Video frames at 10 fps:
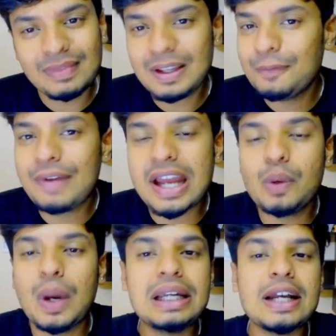
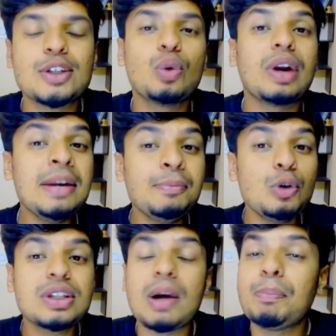Very well then. So
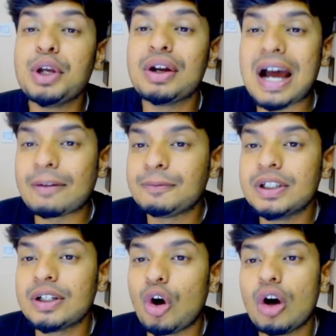rainbows appear
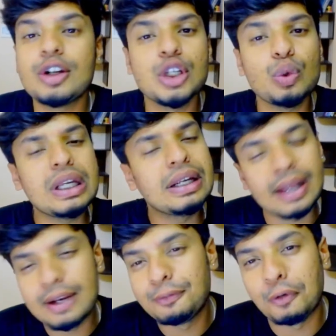after or during
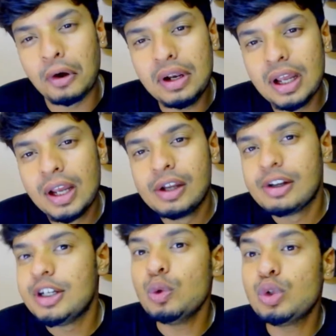rainfall
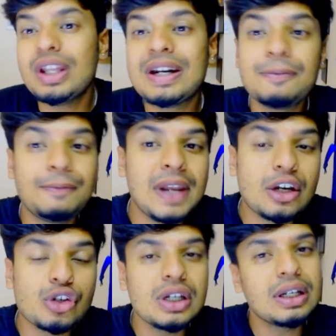due to the
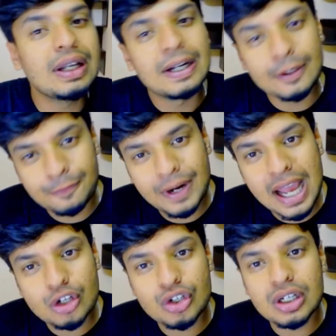reflection,
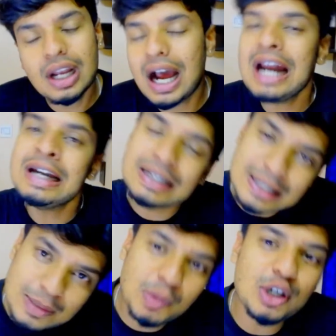refraction, and
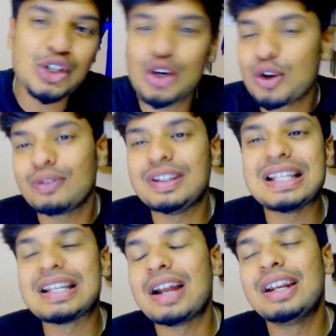dispersion of the
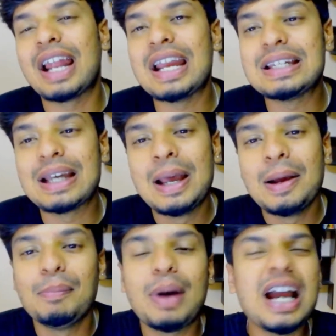sunlight
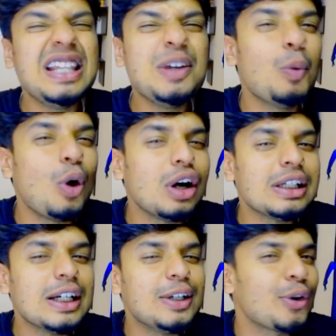by the
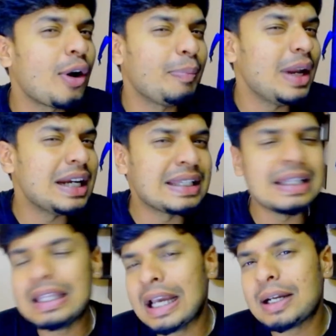water droplets
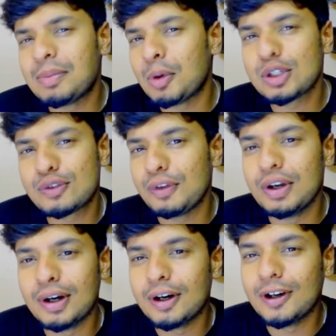in the
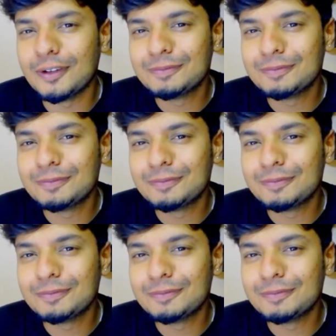atmosphere.